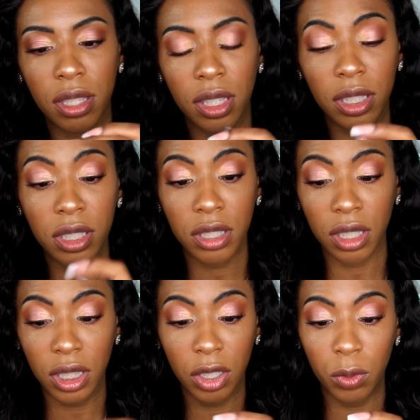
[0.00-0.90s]
I think this is a
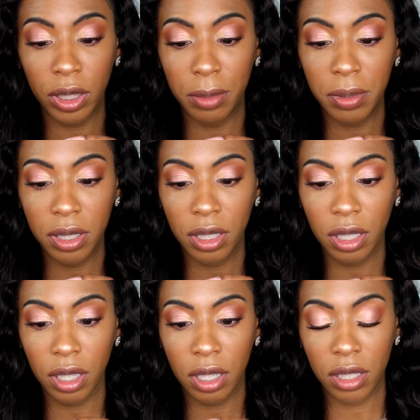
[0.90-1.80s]
liquid lipstick,
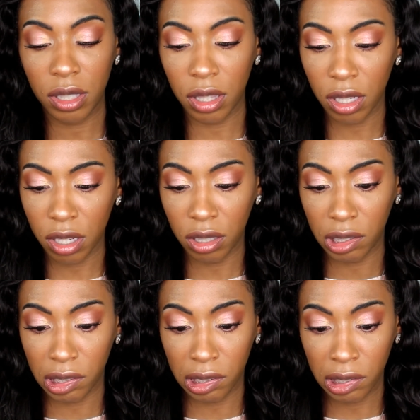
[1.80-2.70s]
and it's in the
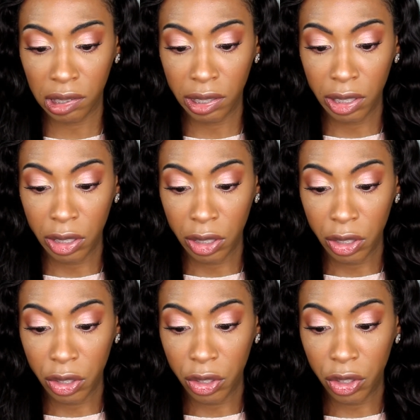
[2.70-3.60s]
color
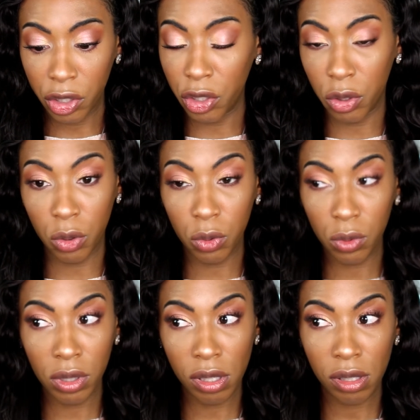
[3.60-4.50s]

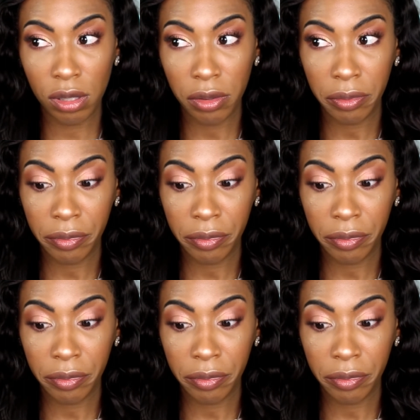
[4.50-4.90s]
Nudes.